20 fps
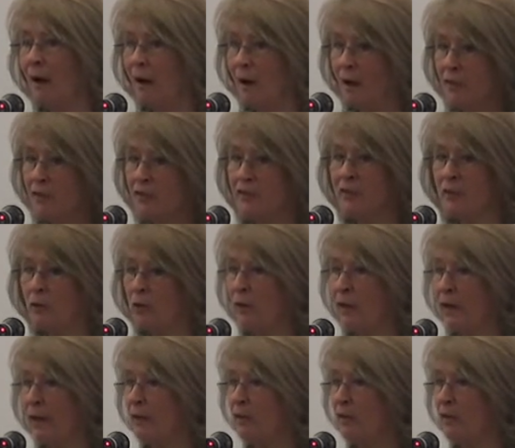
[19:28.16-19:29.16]
are still
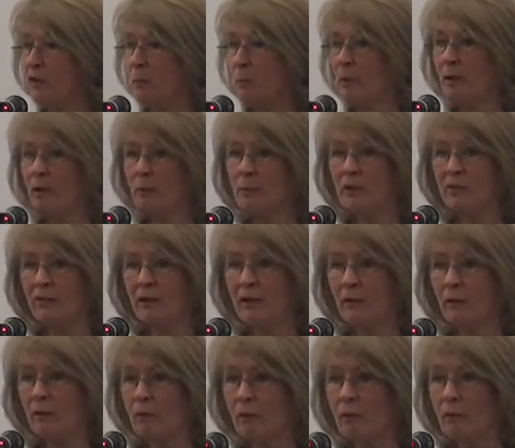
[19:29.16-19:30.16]
there in the Department of
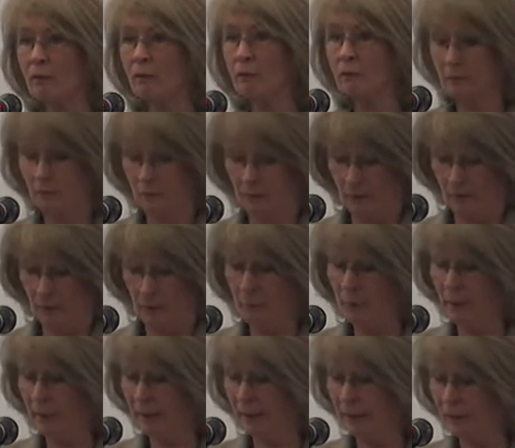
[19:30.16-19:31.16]
Health.
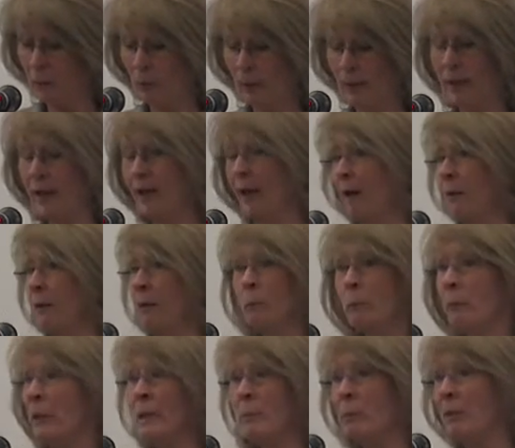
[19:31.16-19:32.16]
But anyway,
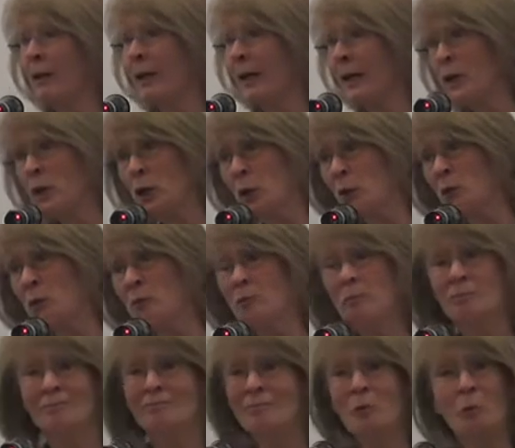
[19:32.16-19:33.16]
people like
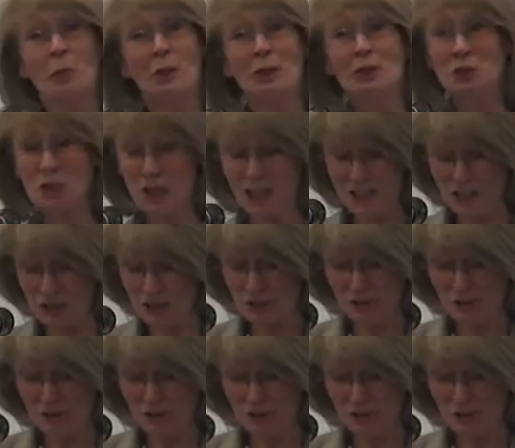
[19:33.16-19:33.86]
you will change